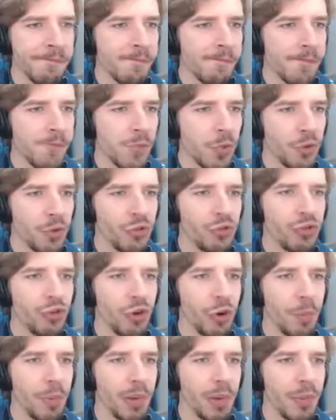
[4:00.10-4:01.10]
Or
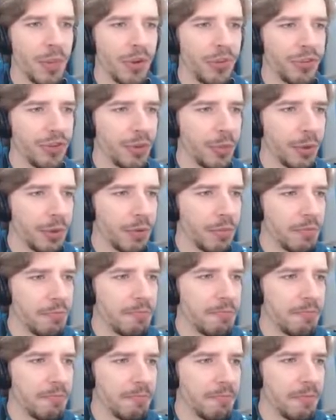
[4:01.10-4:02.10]
should be missing me.
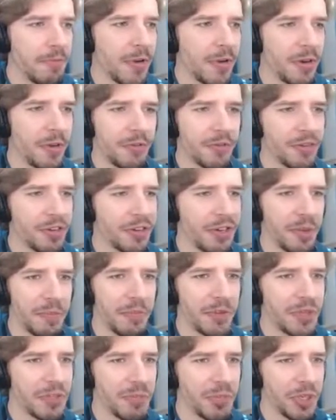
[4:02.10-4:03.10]
I don't think they
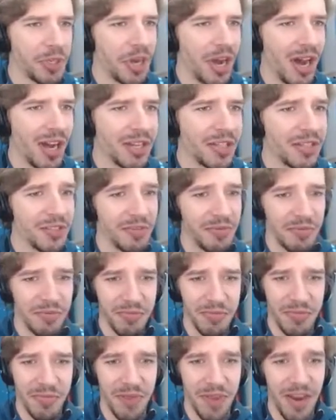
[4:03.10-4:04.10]
miss me, guys.
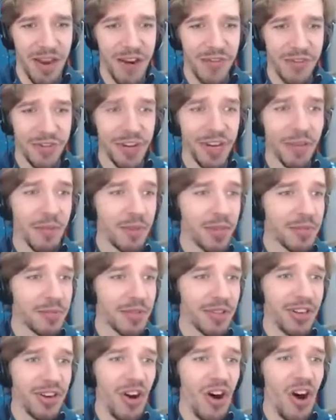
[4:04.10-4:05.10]
I don't think they miss me
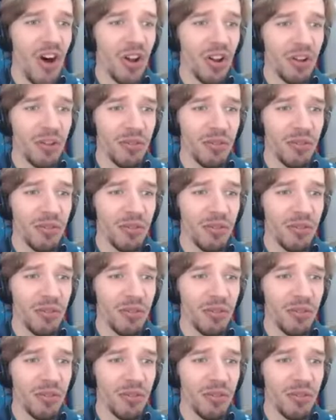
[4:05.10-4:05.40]
at all.